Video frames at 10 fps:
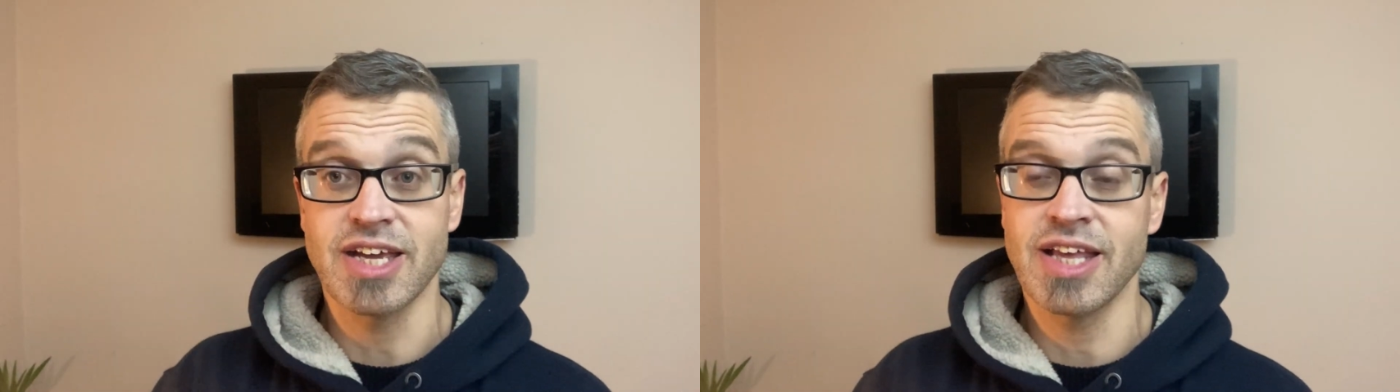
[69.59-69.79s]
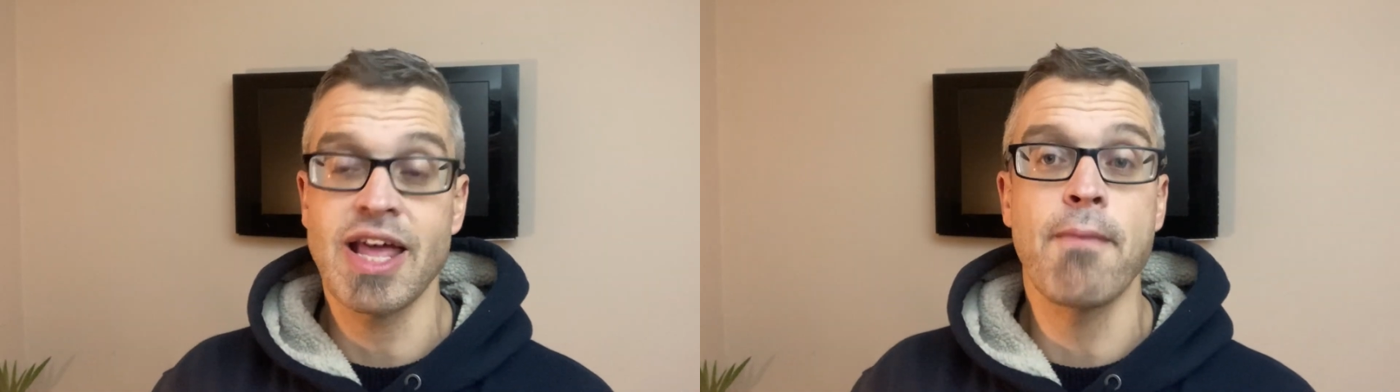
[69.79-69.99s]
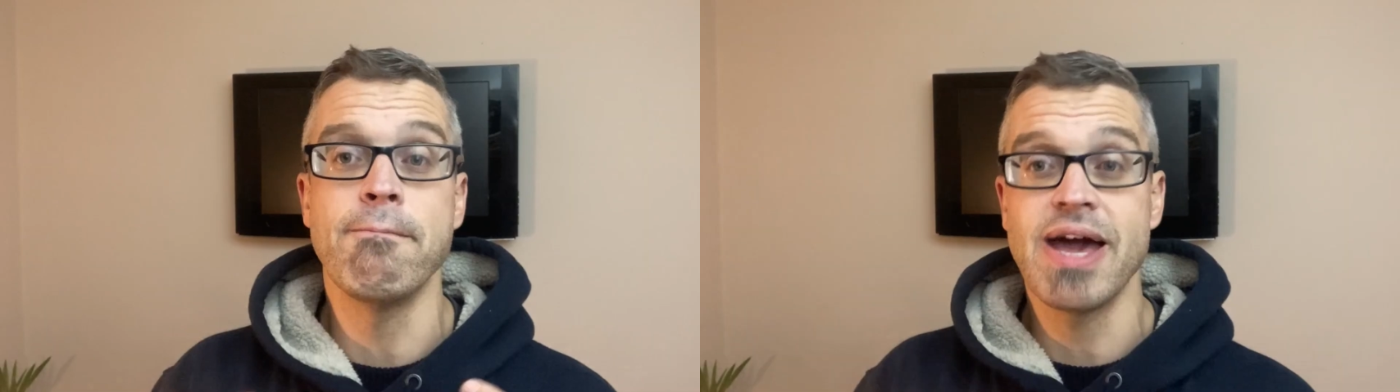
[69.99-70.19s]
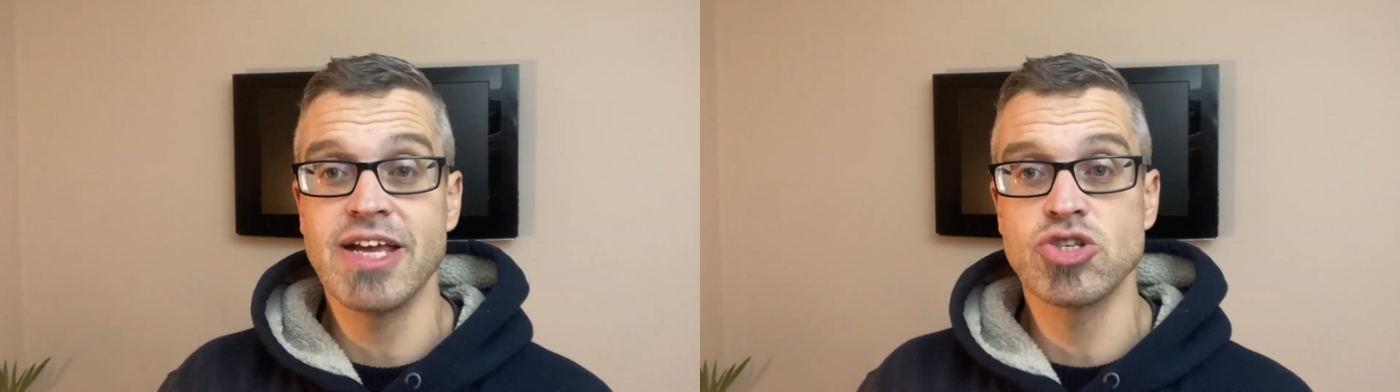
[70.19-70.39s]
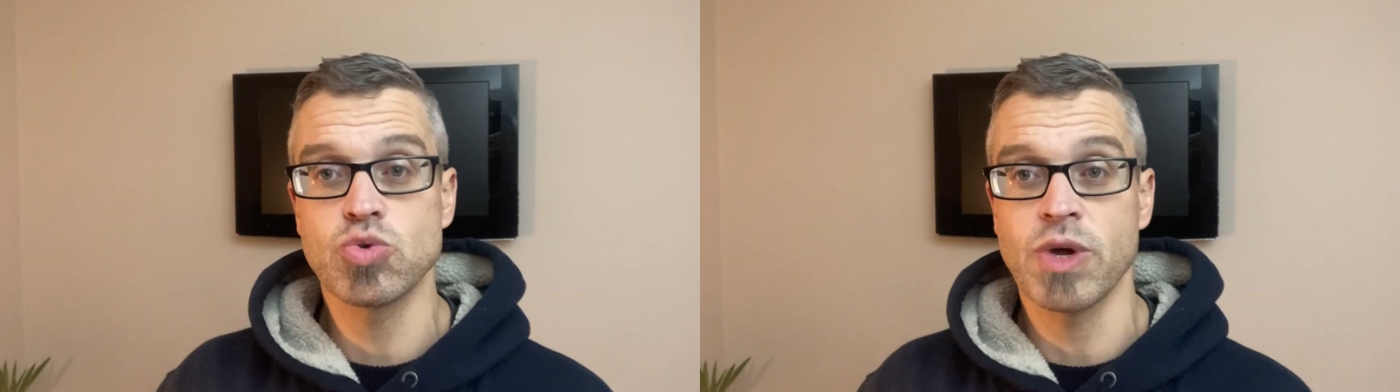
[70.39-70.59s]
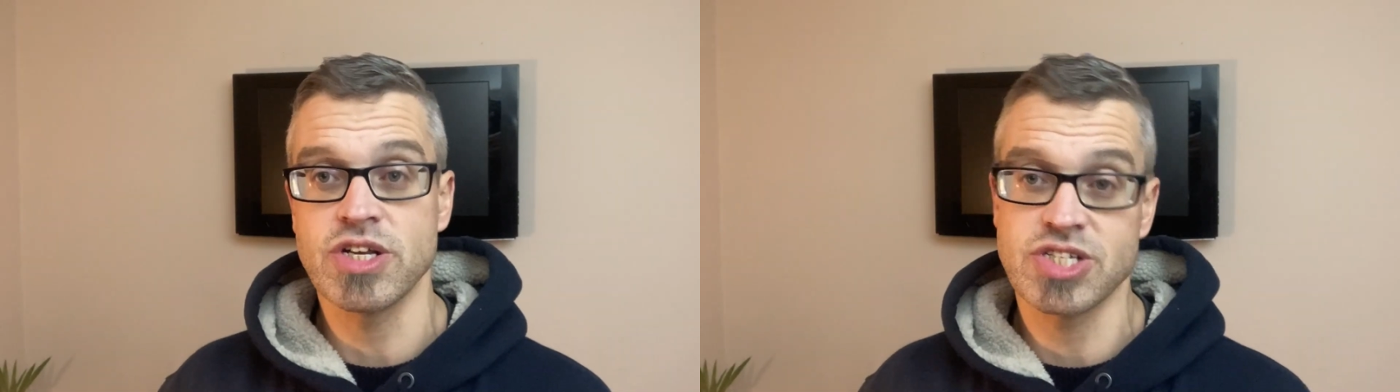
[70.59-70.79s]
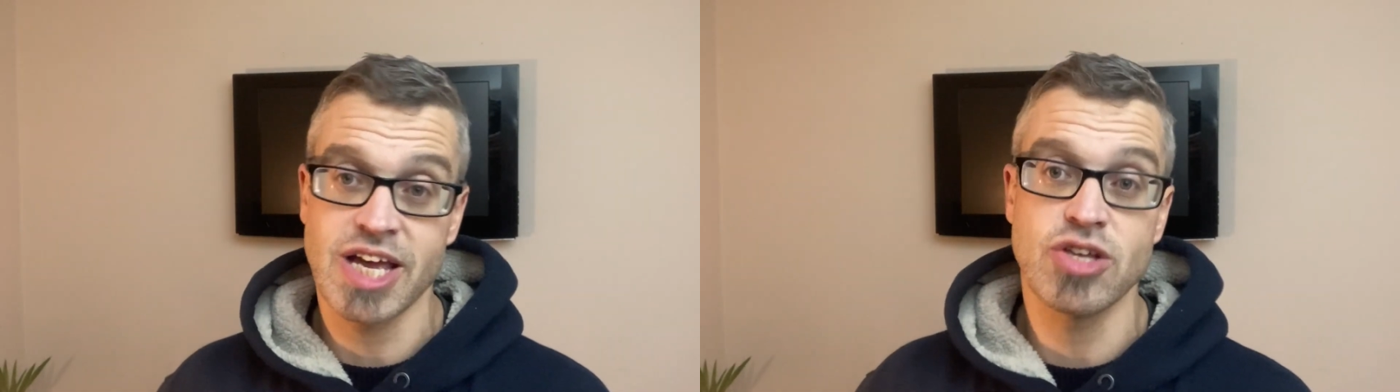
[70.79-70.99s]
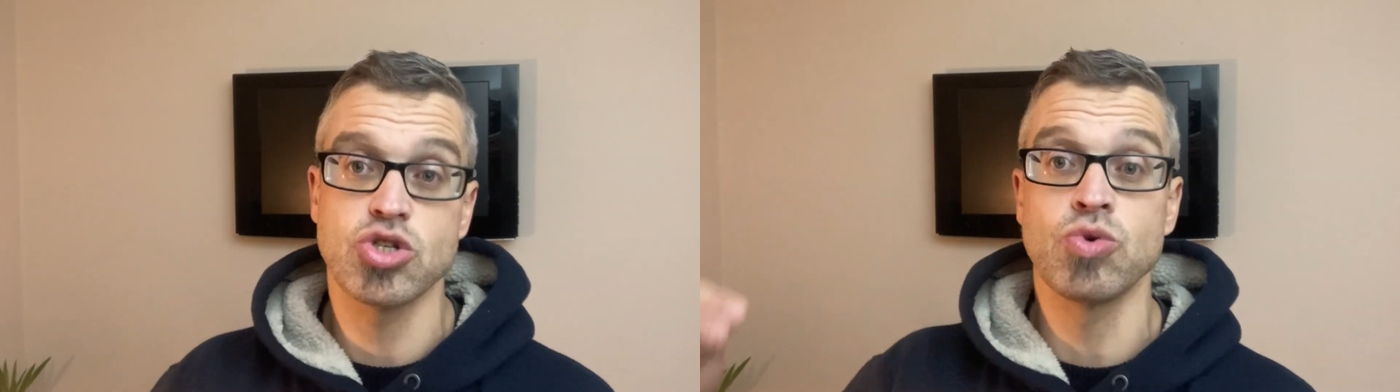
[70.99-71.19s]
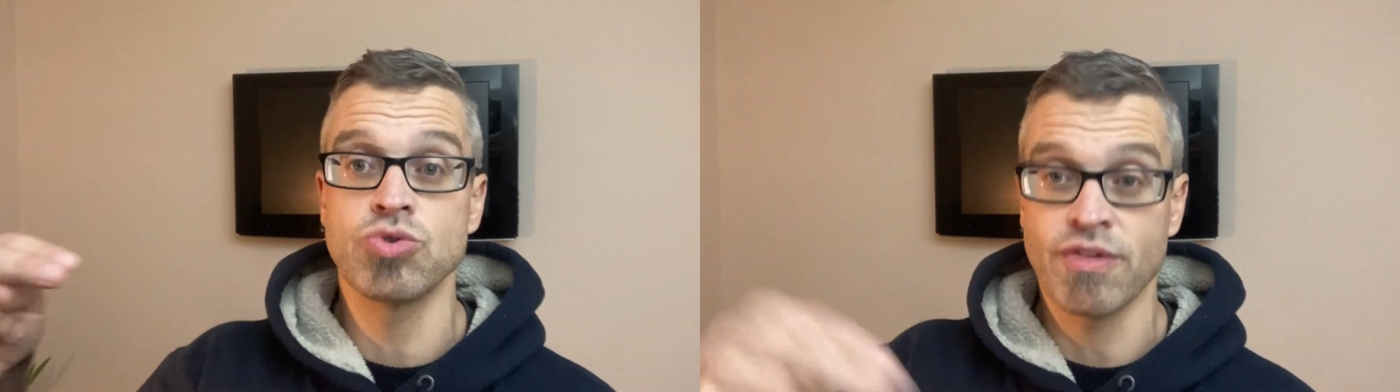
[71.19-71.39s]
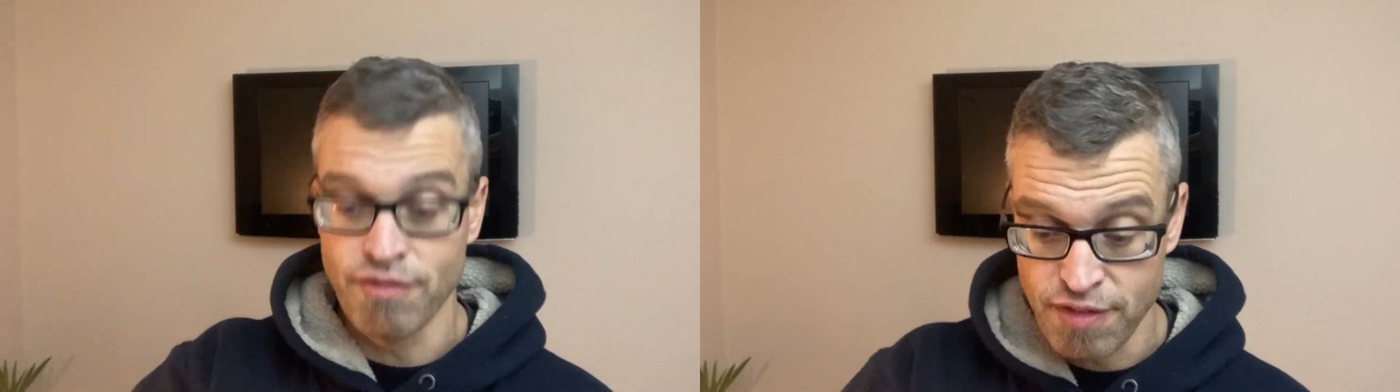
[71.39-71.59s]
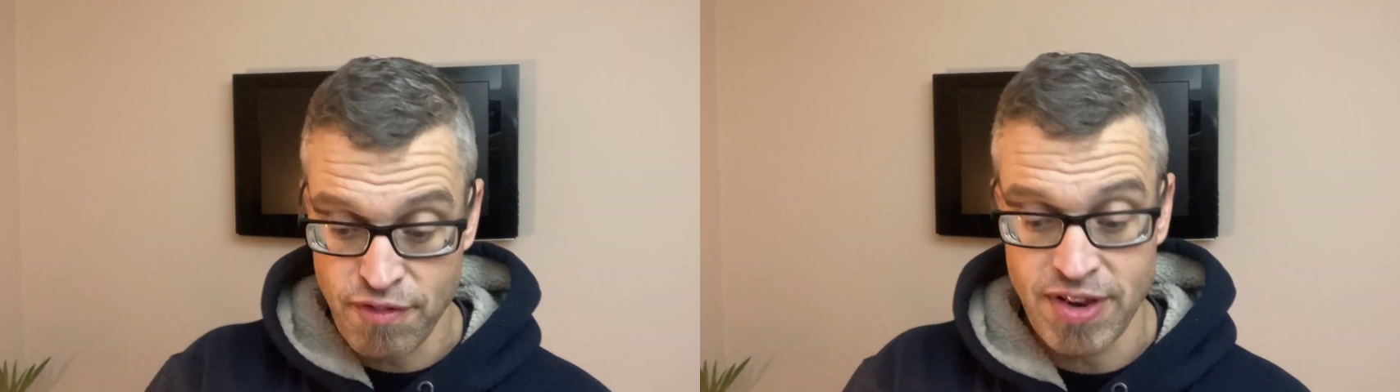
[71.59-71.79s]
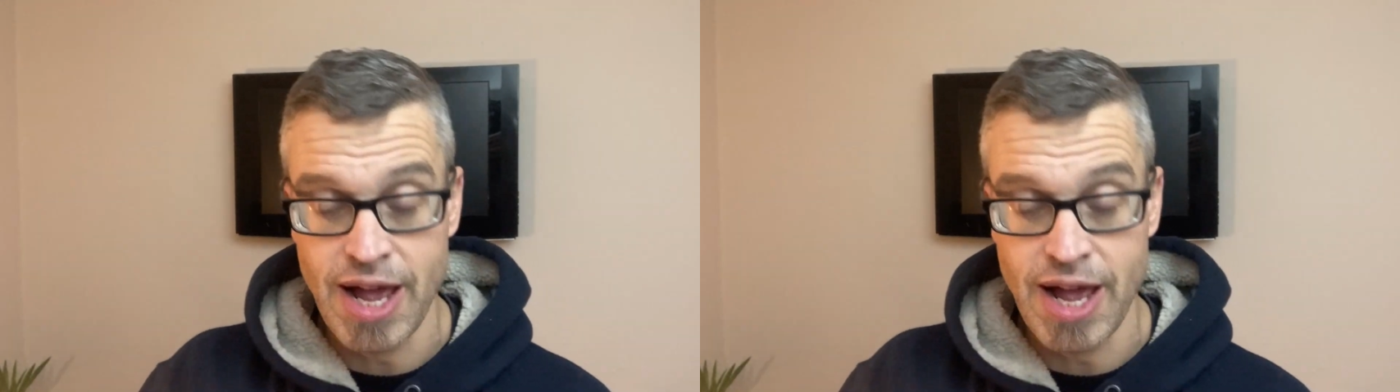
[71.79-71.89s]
Can that main switch take 250